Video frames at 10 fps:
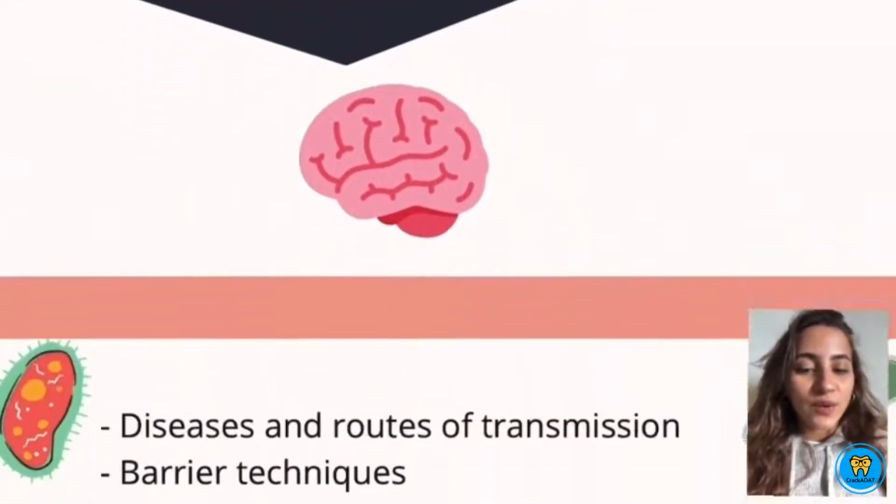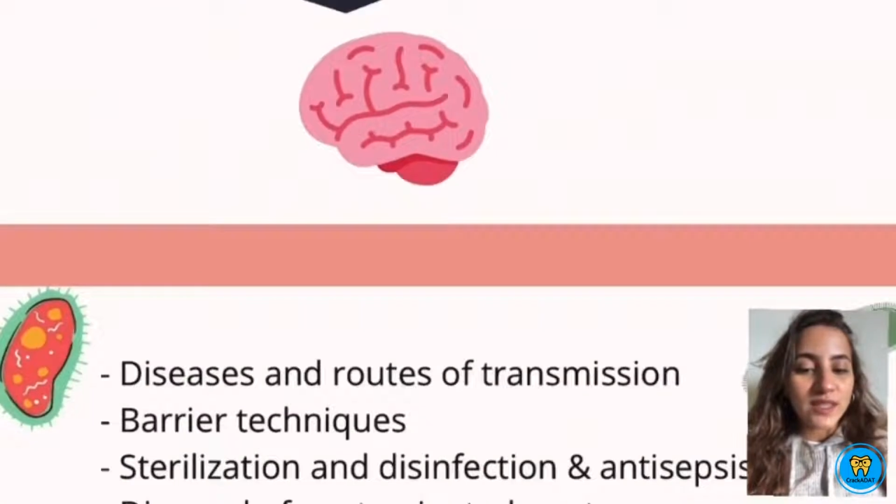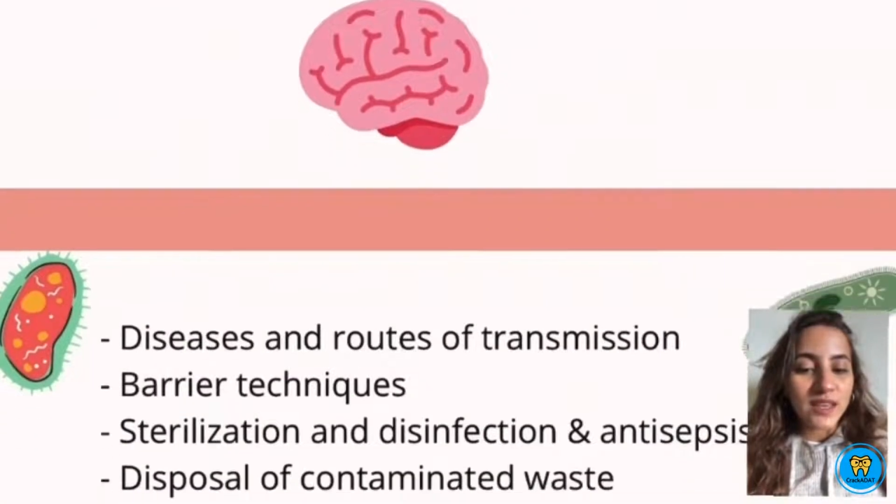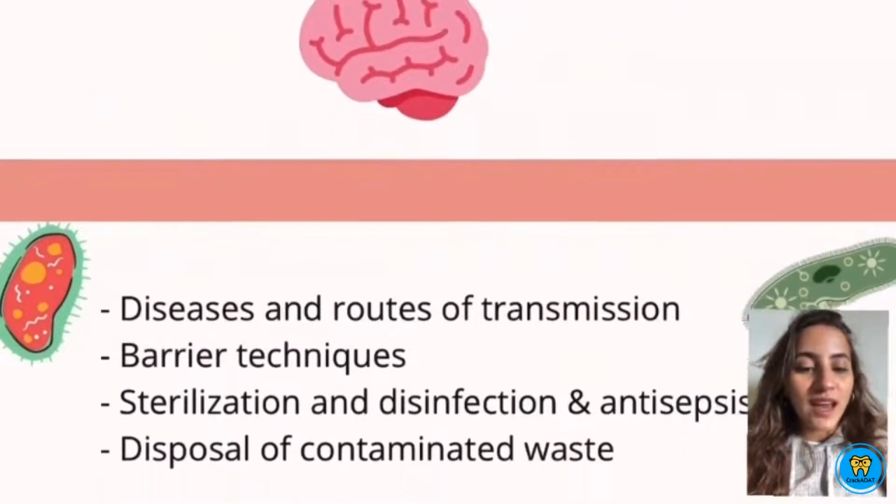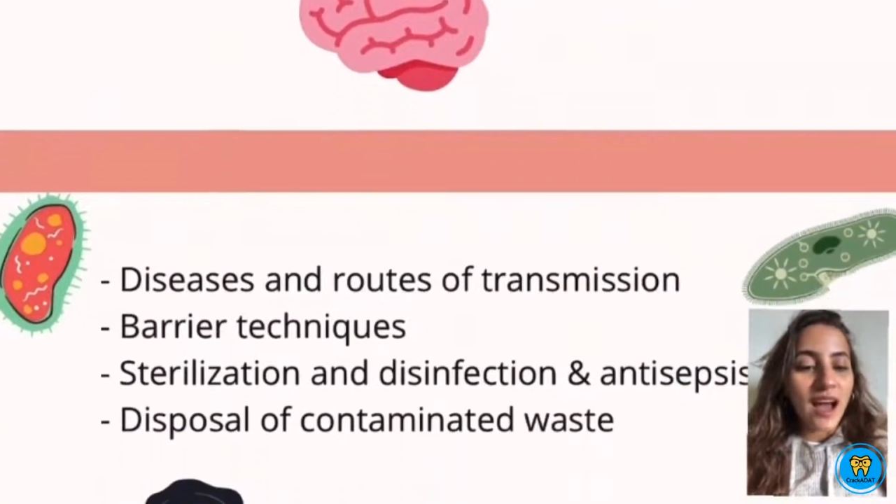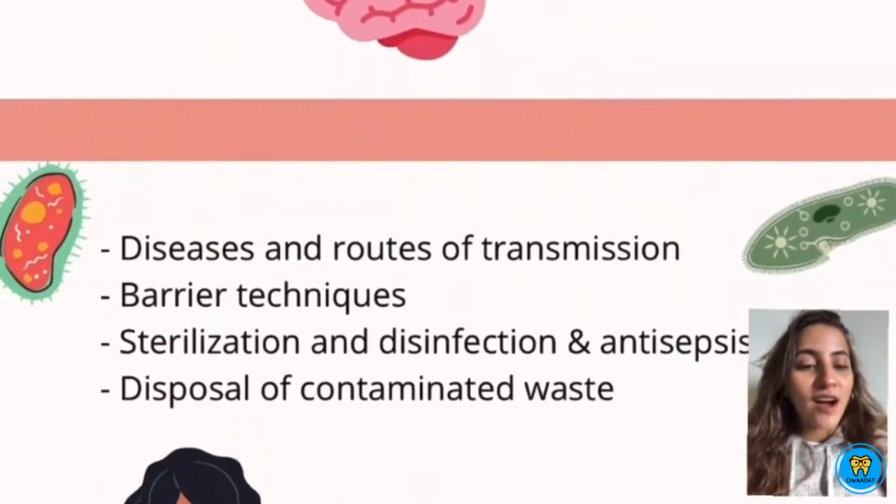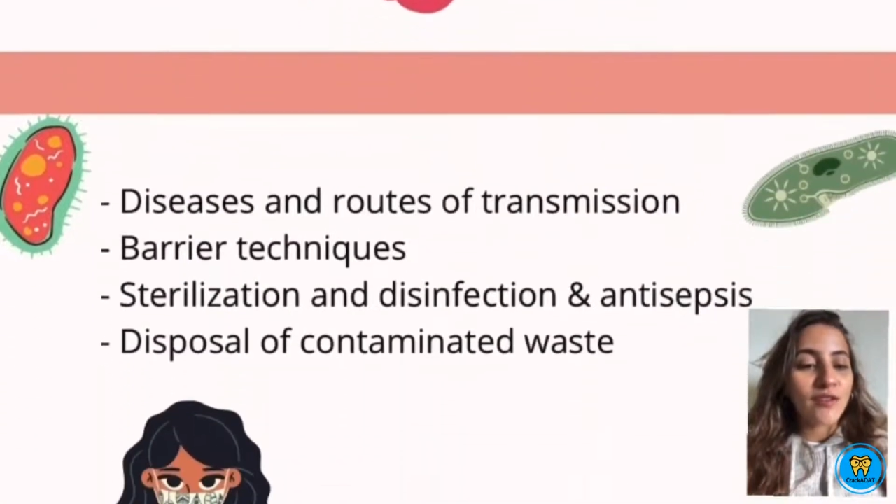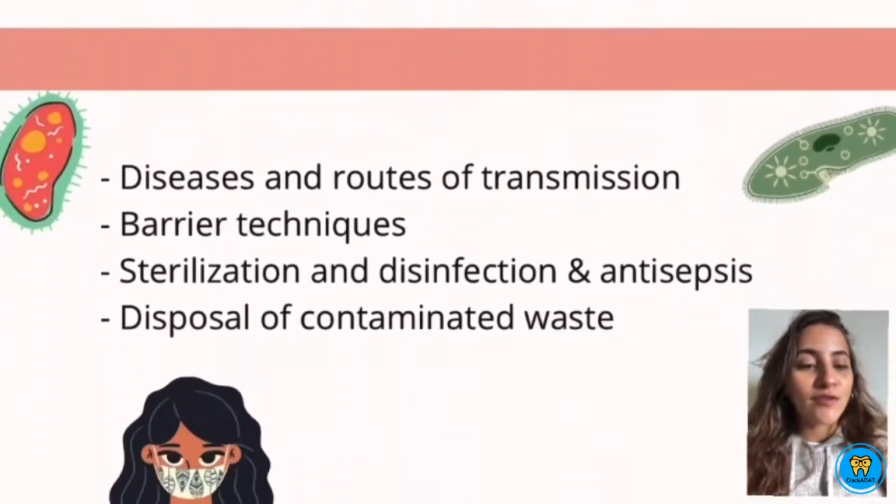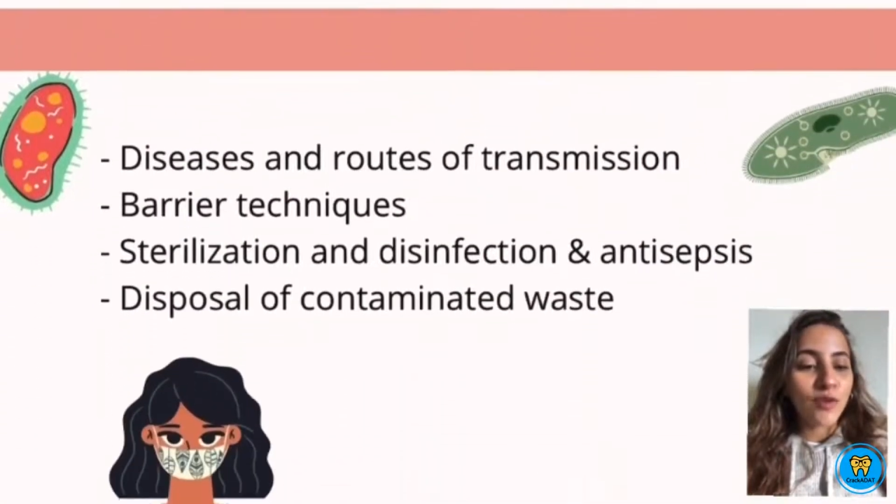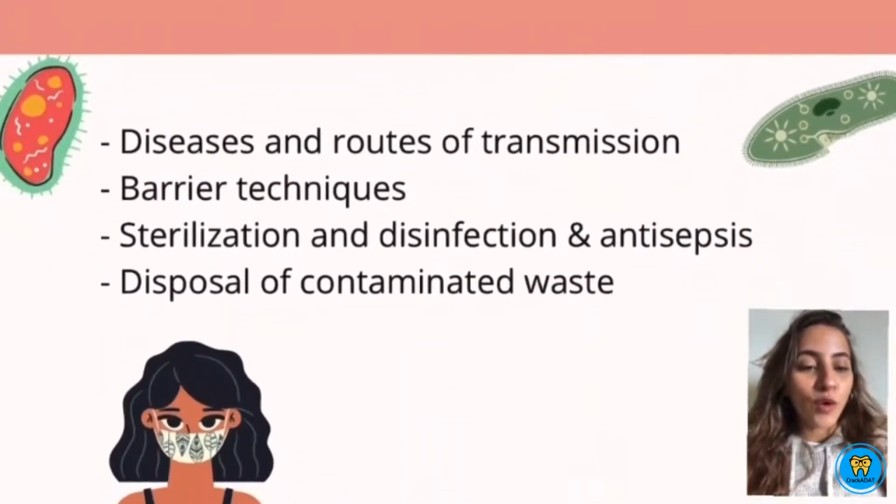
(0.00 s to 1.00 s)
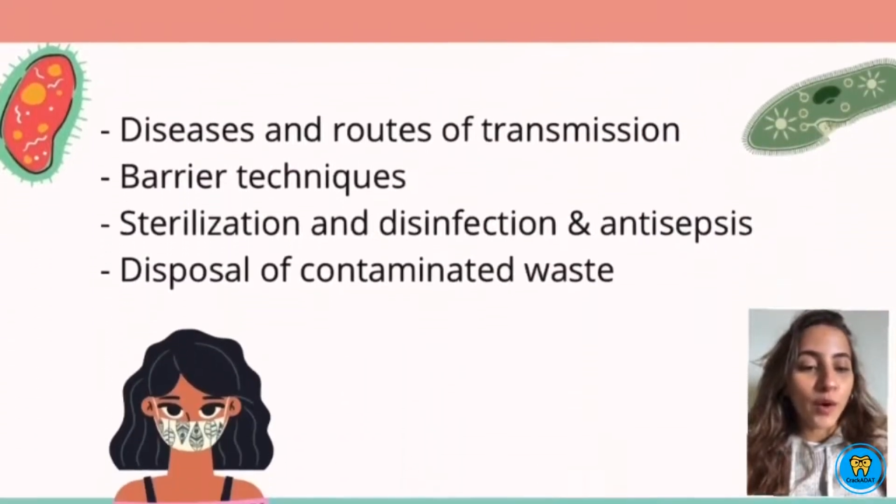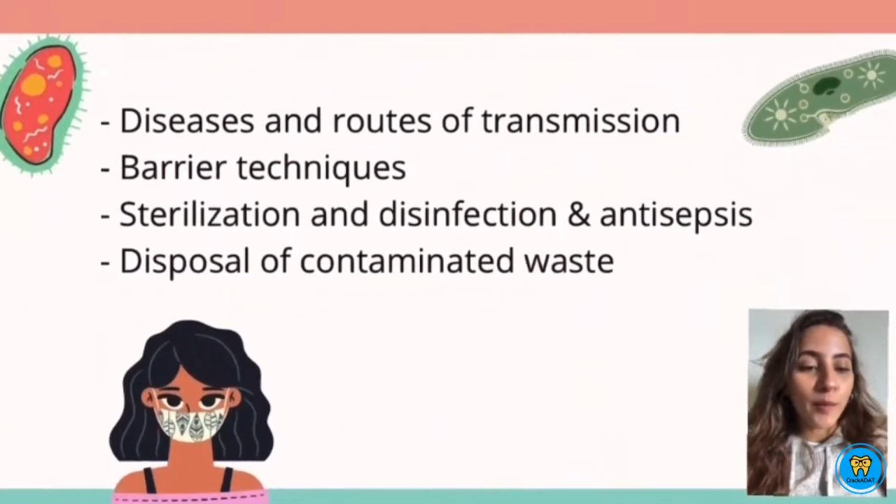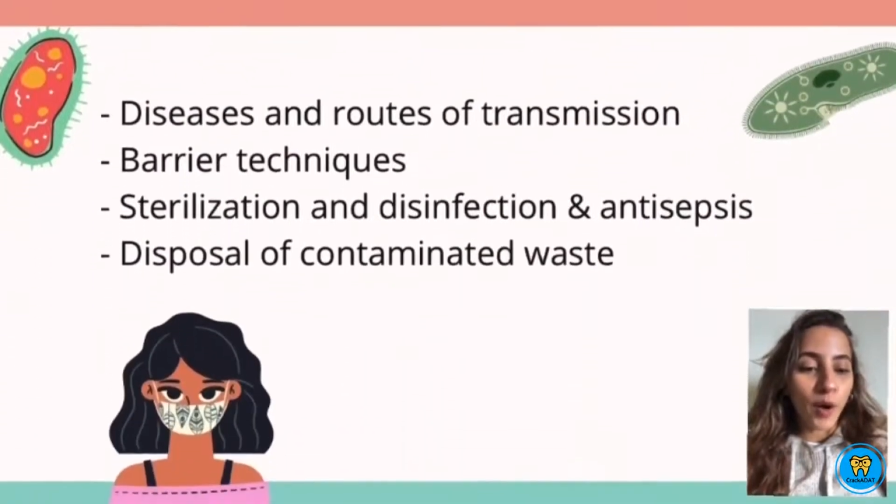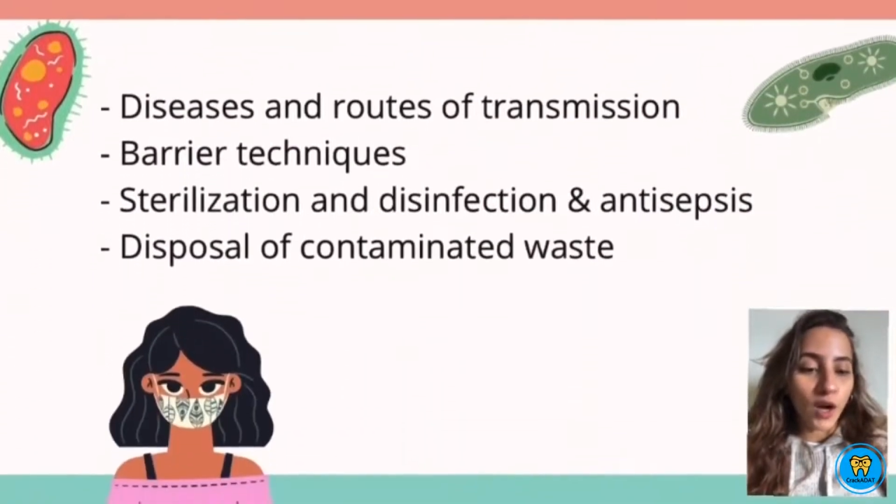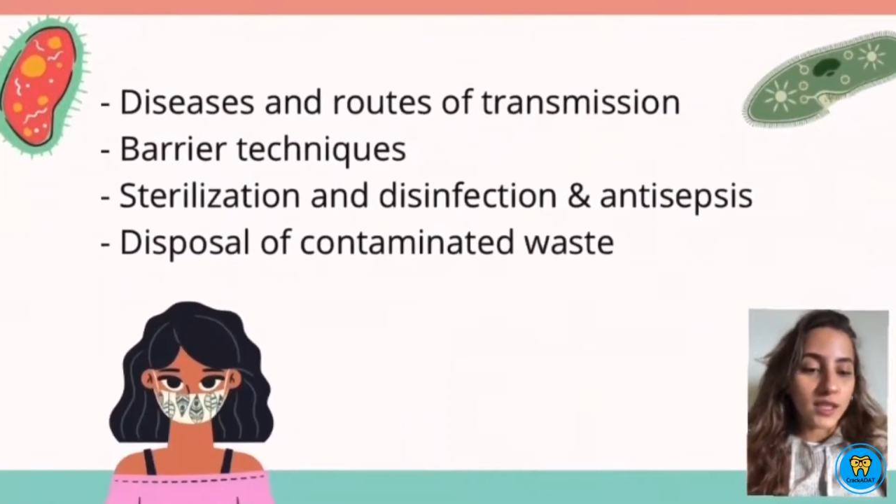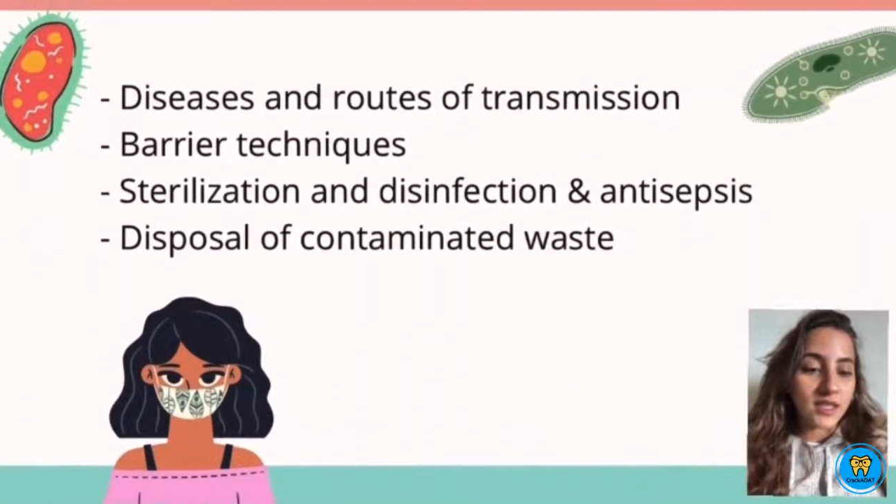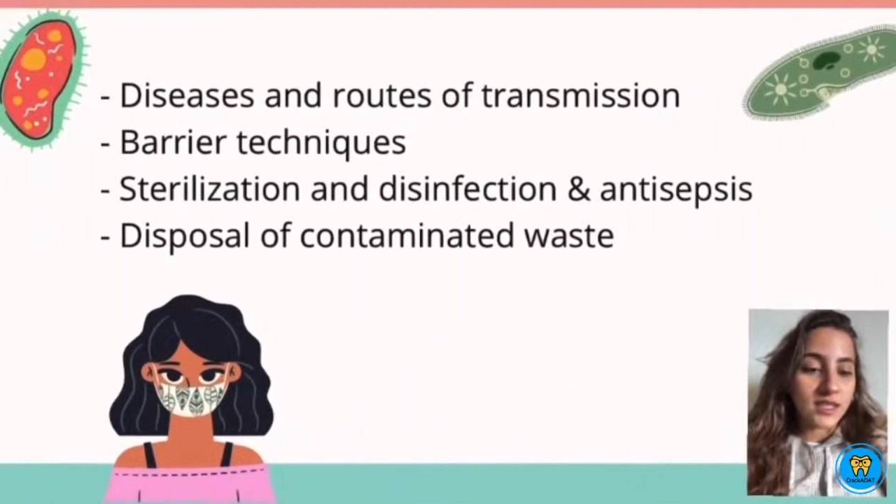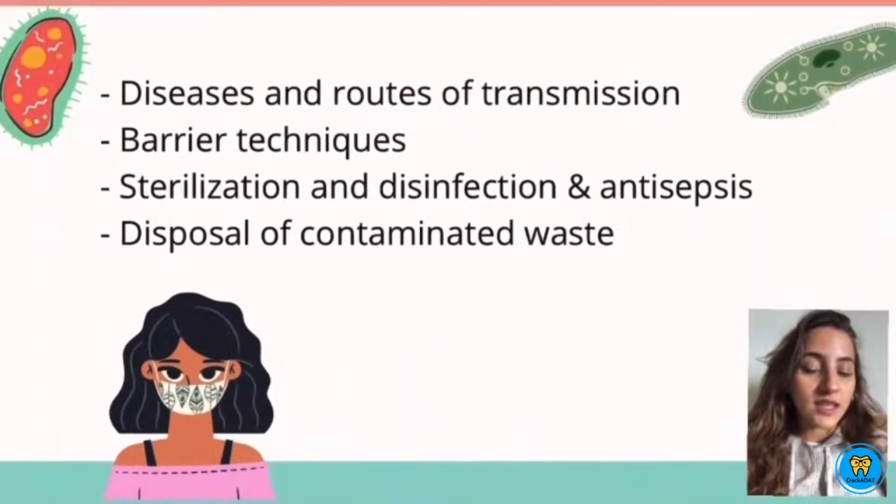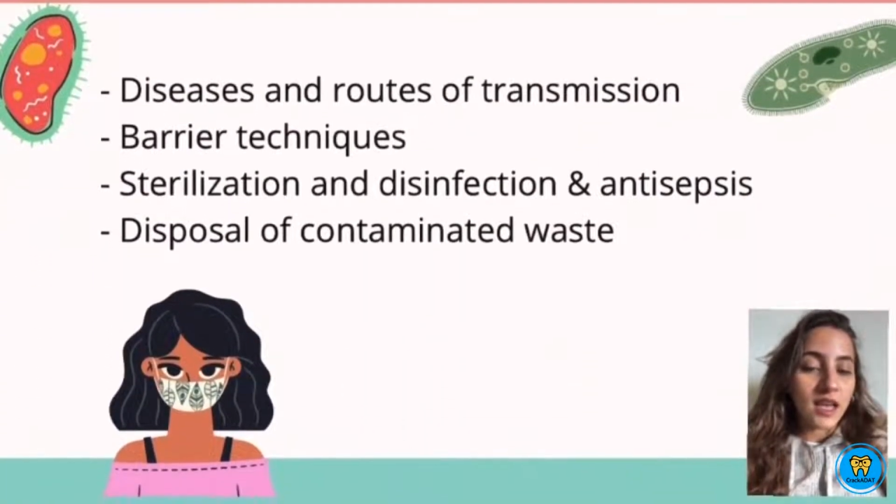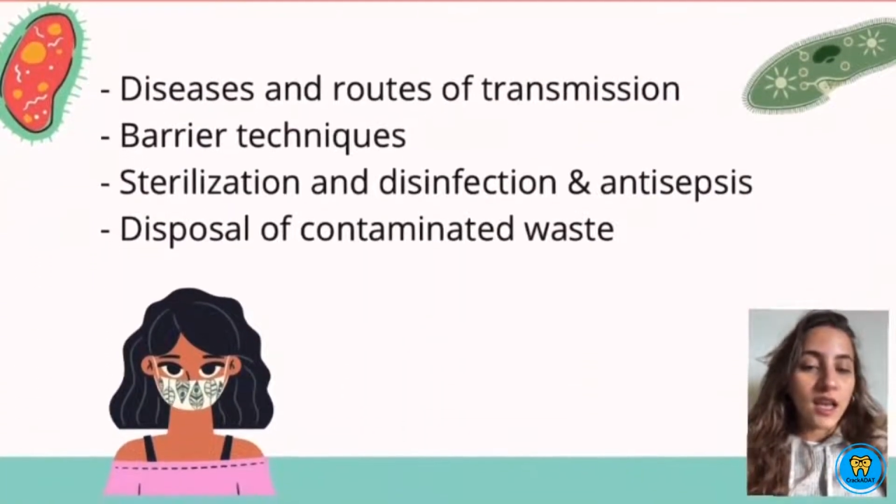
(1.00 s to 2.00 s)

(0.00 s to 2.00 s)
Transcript: is gonna have 4 parts.